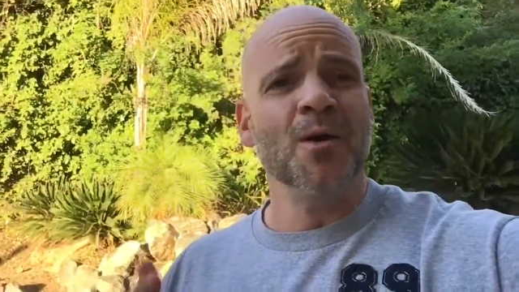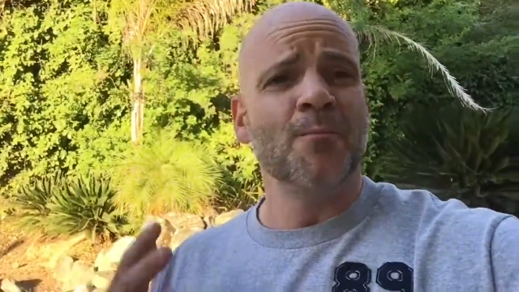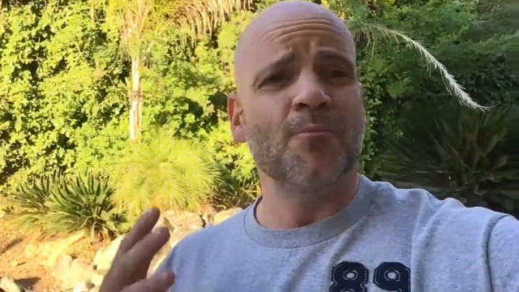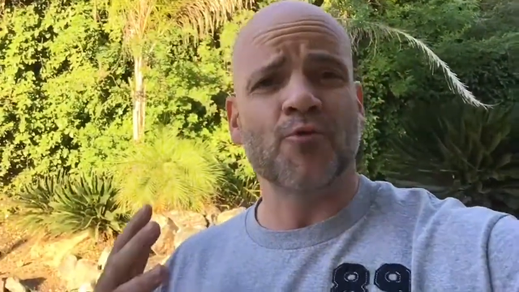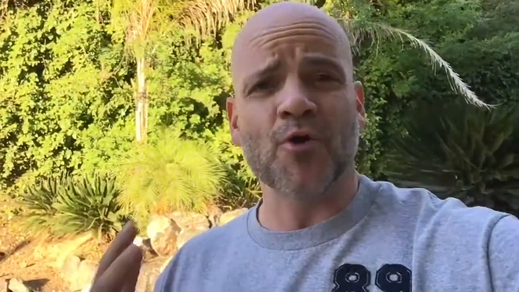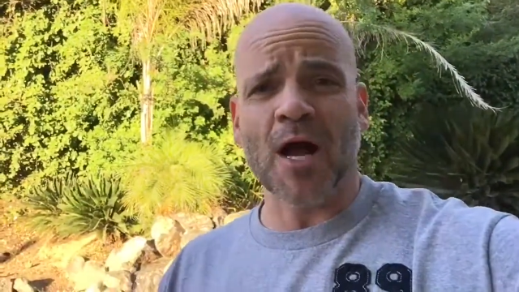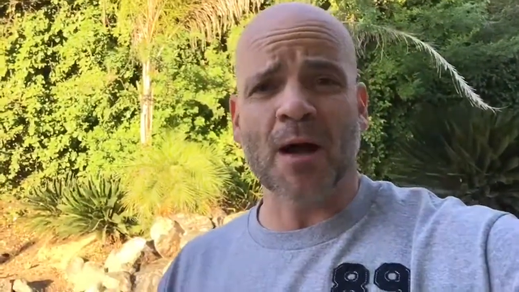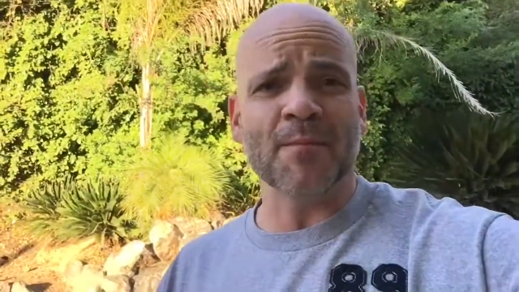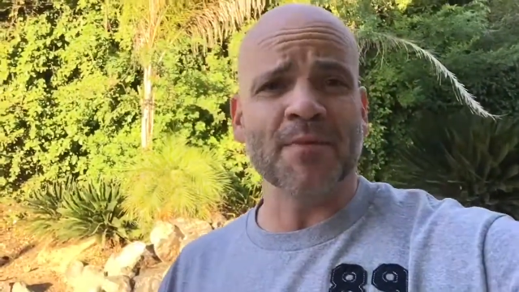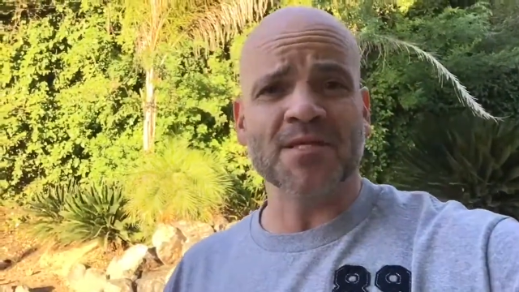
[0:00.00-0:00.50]

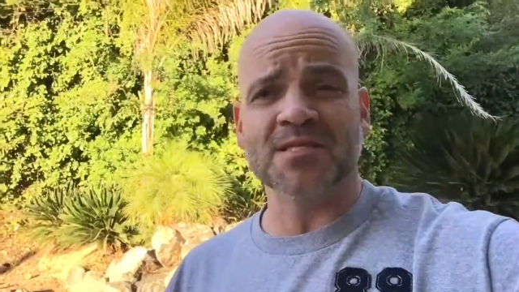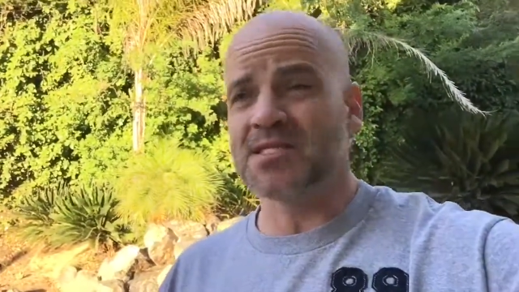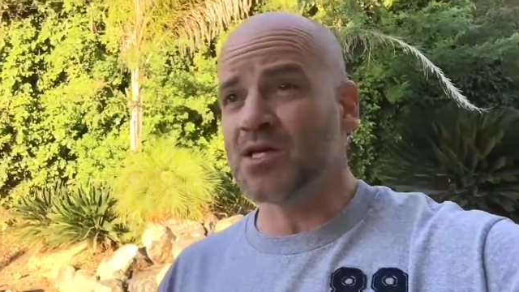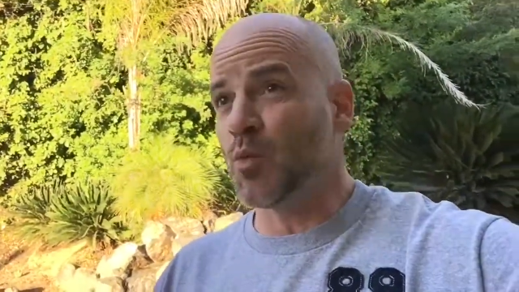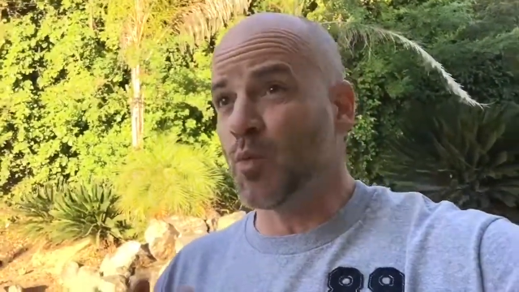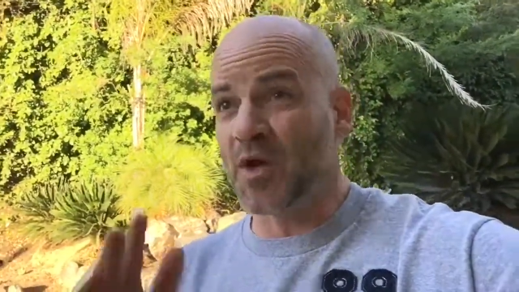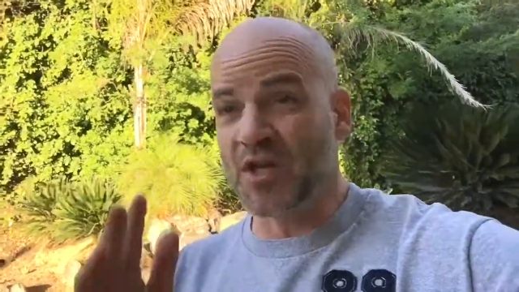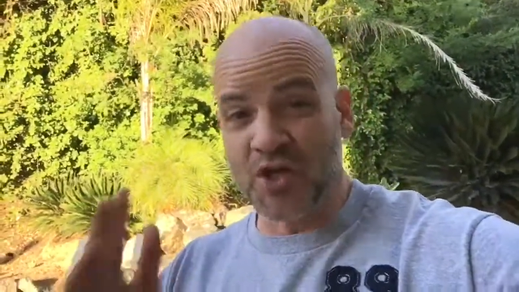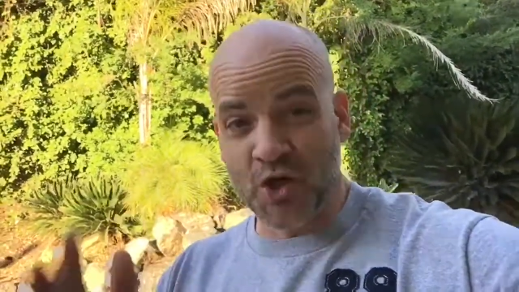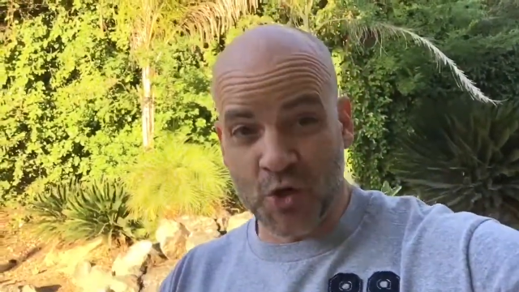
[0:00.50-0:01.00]
Promise
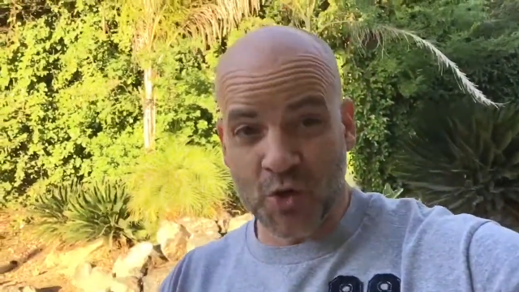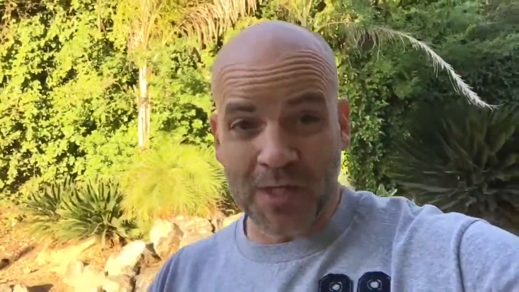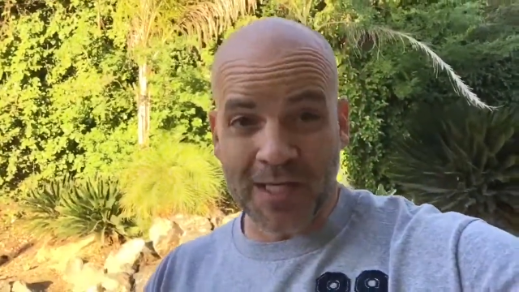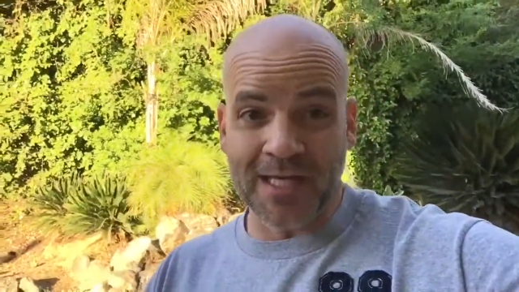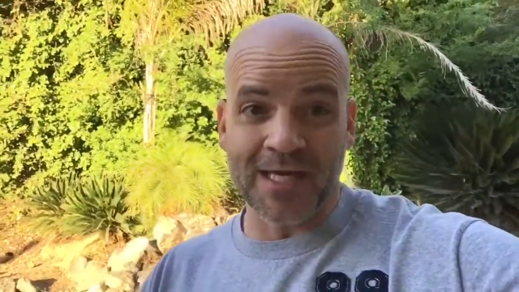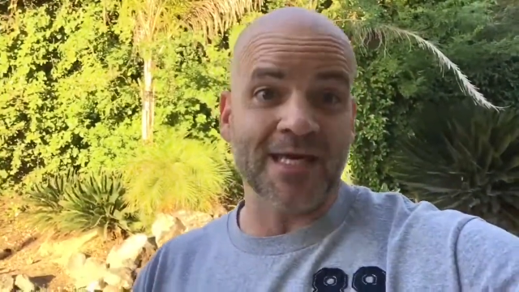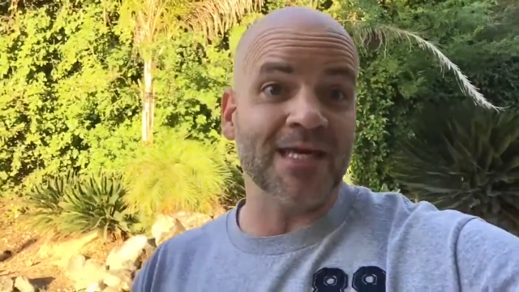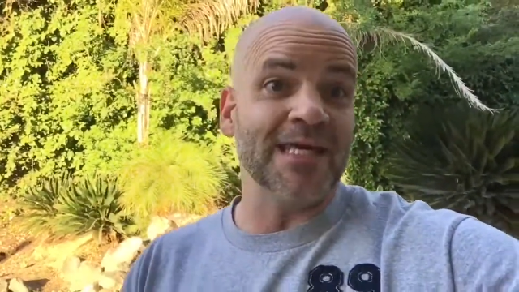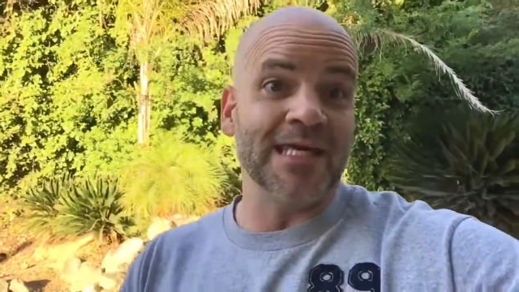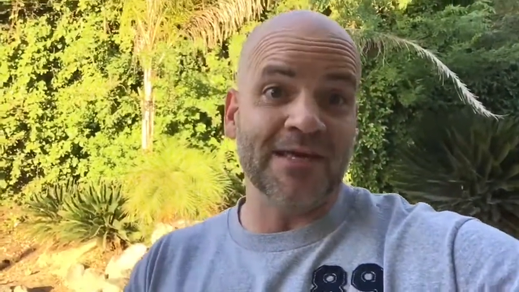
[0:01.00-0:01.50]
that when you're
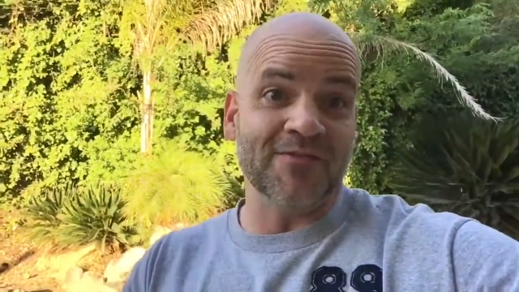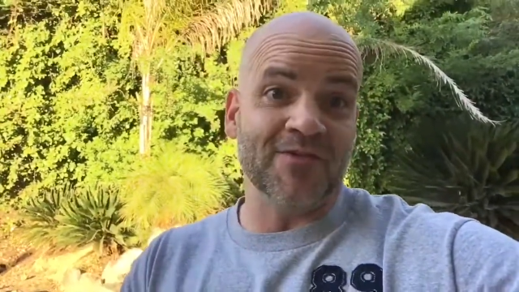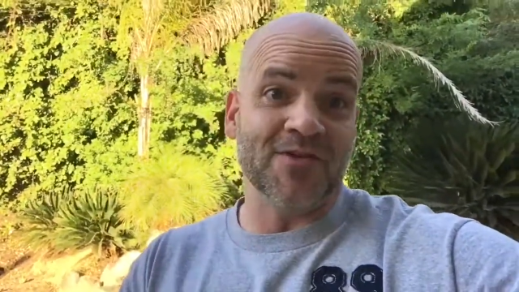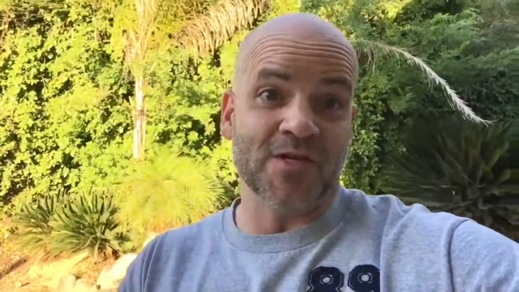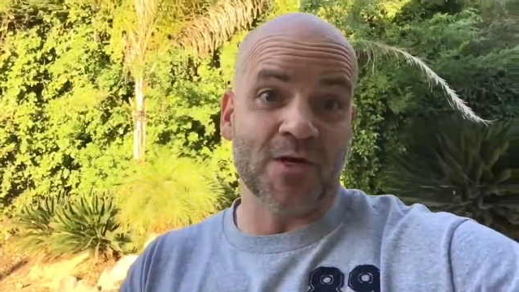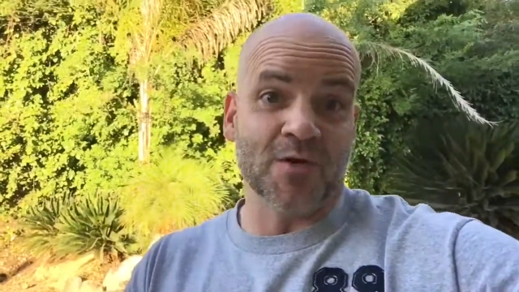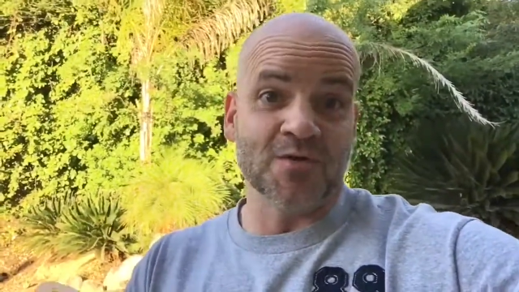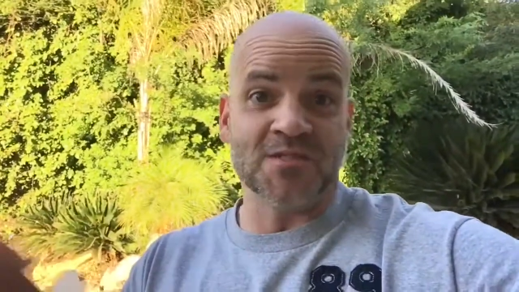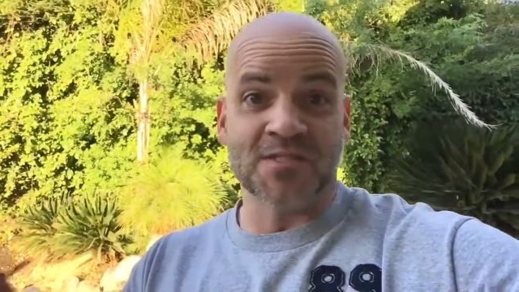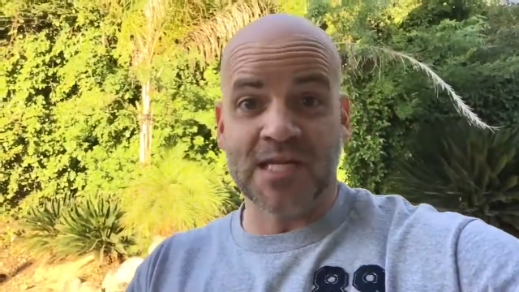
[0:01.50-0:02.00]
king, he even
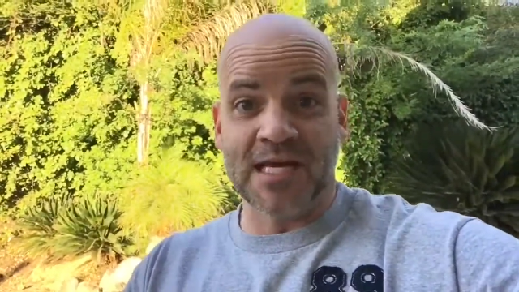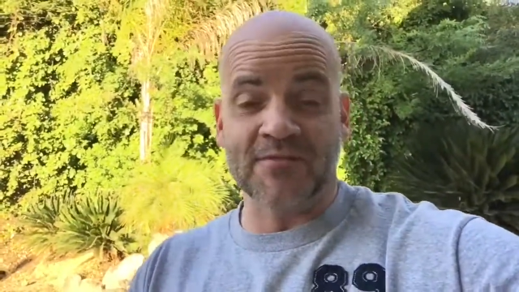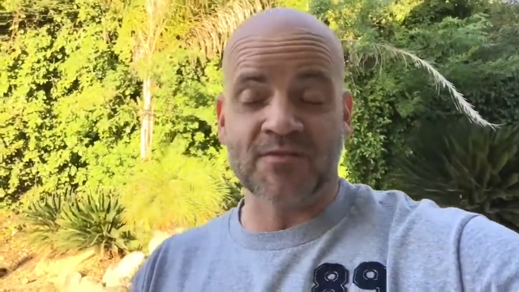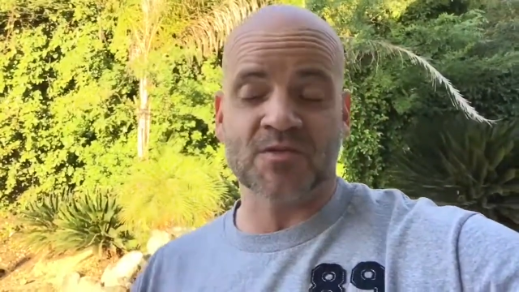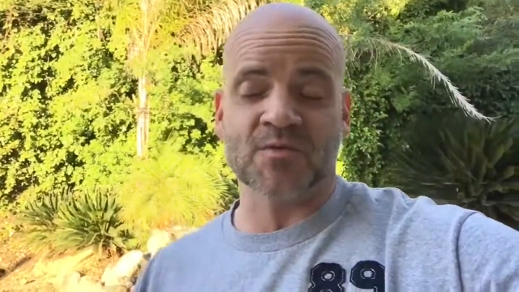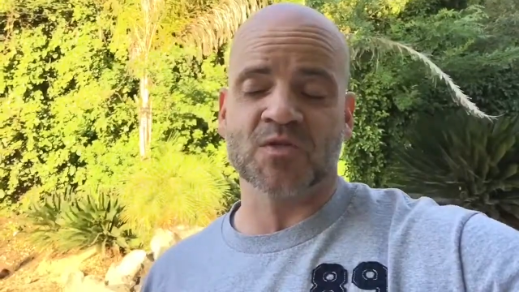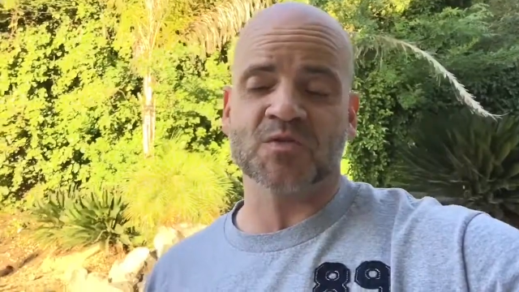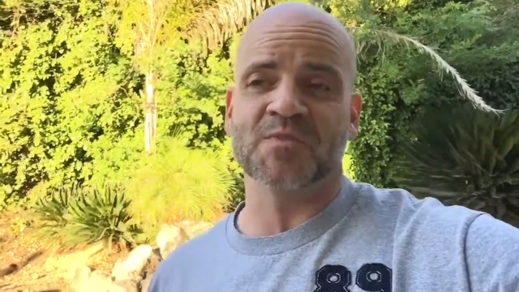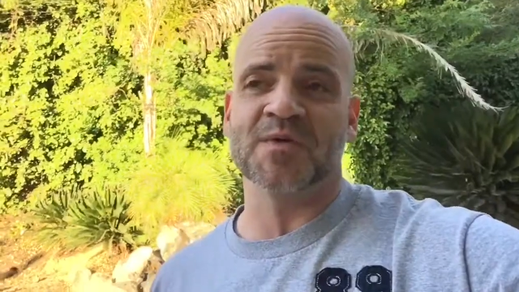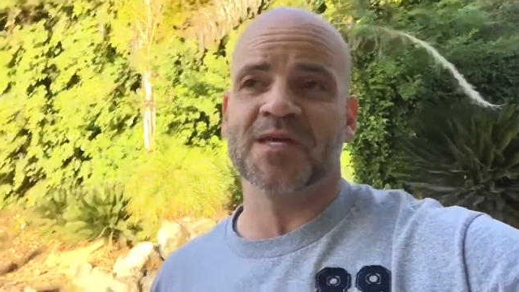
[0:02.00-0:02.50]
knows David's
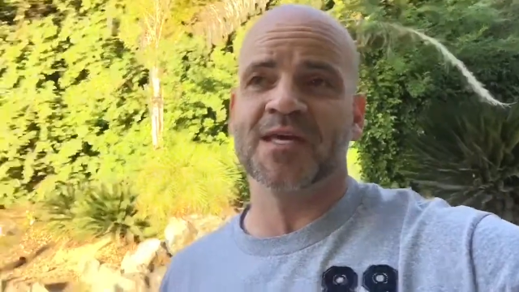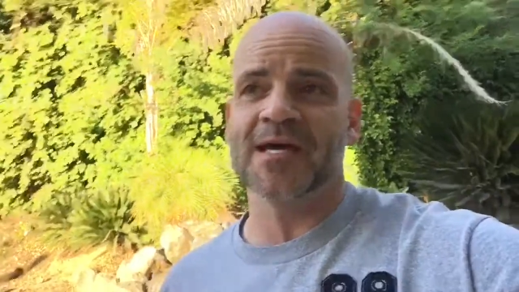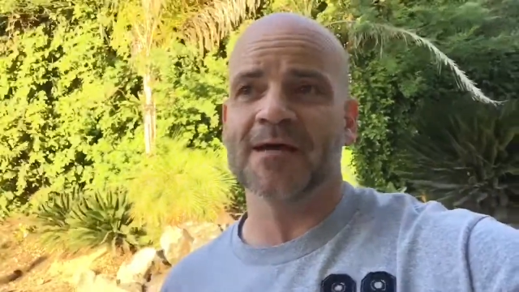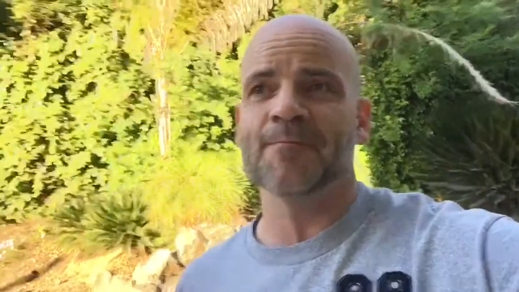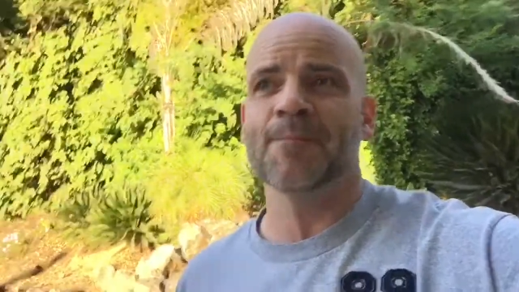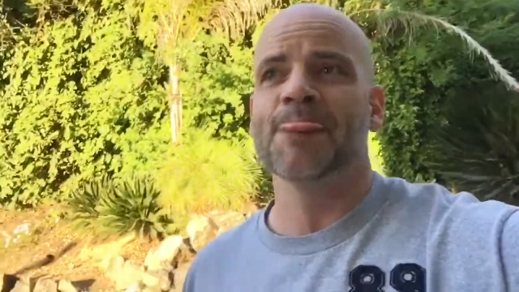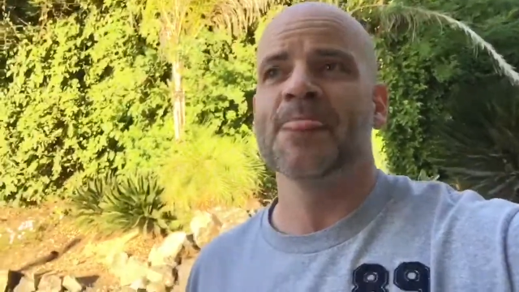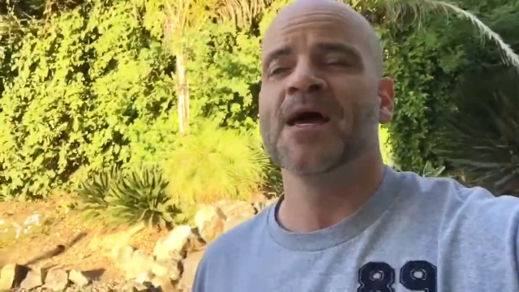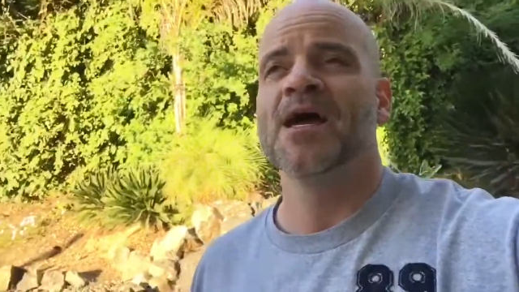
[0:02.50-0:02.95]
supposed to be king,